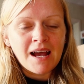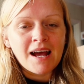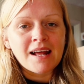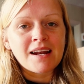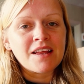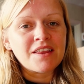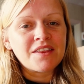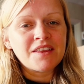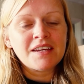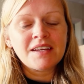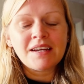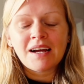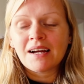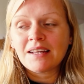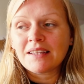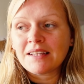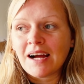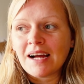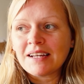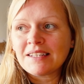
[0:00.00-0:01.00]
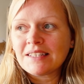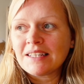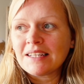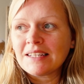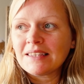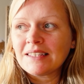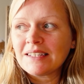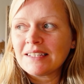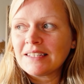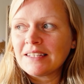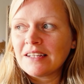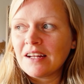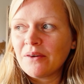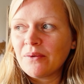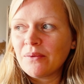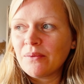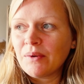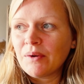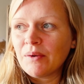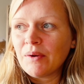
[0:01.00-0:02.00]
and I think I, I think that you
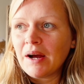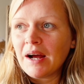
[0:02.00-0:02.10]
know